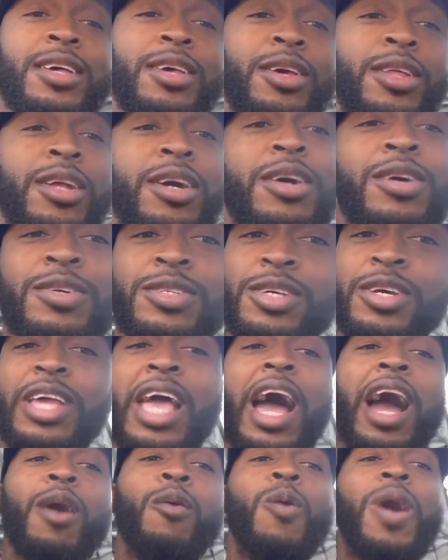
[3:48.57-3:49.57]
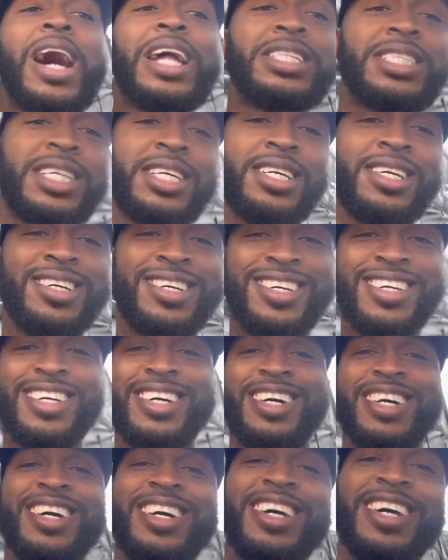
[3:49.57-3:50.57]
you know, so y'all can watch.
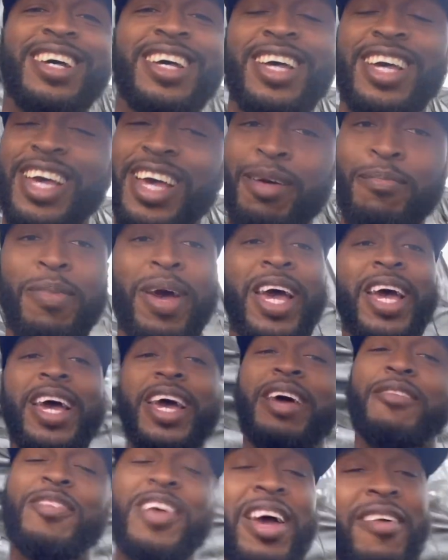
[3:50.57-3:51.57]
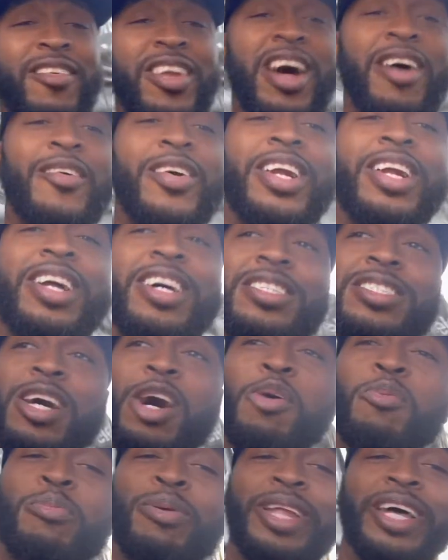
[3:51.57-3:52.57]
And man, if you haven't already done
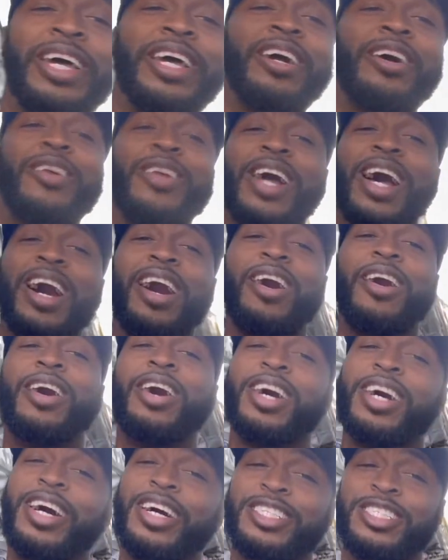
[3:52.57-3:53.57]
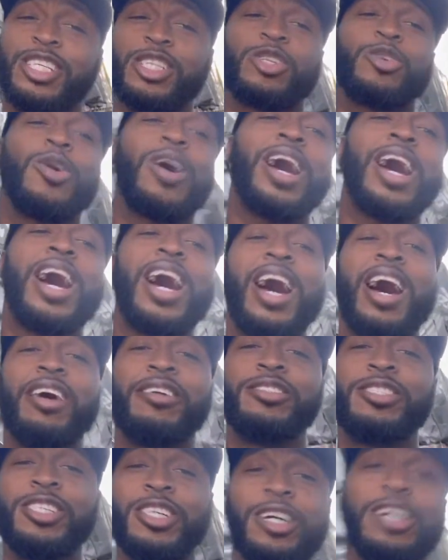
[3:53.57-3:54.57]
so, please go down and subscribe
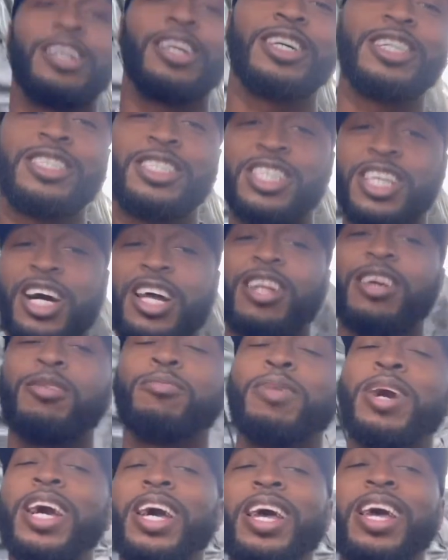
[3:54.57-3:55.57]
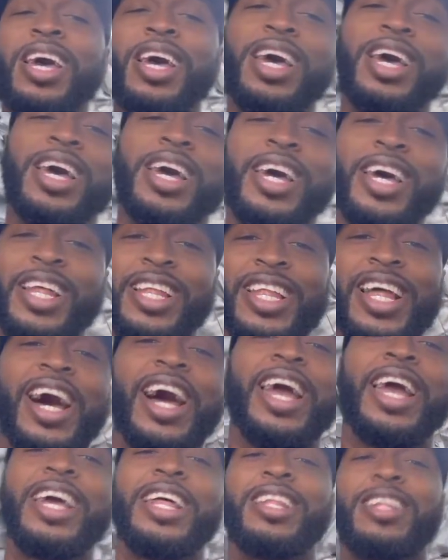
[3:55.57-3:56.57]
to the channel, man, and
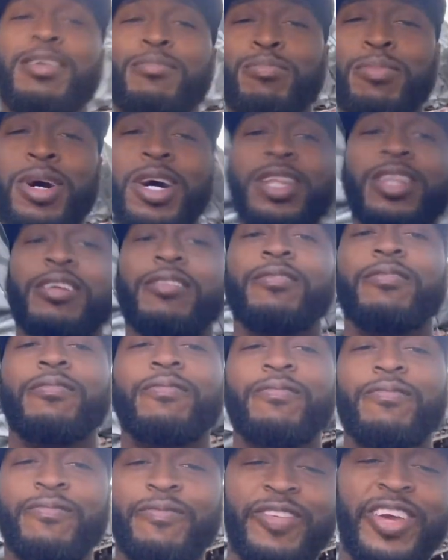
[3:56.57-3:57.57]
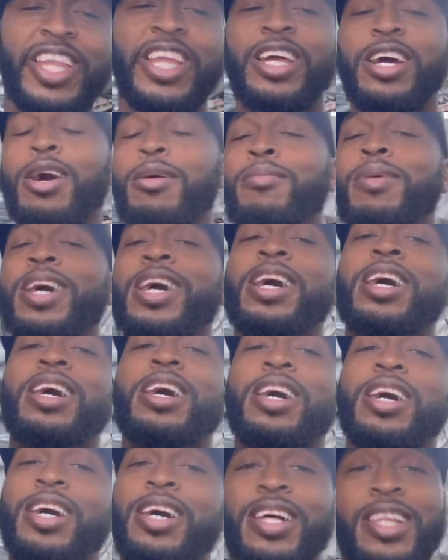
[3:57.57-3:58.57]
like the mother... video, man.
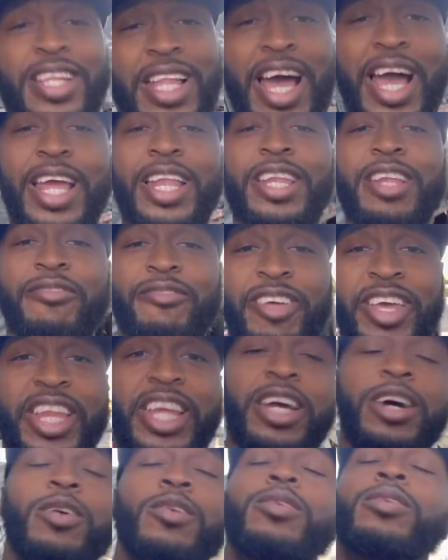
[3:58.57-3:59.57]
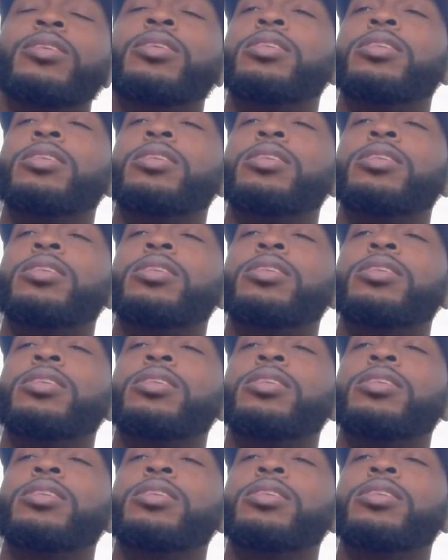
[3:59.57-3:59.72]
Like the video.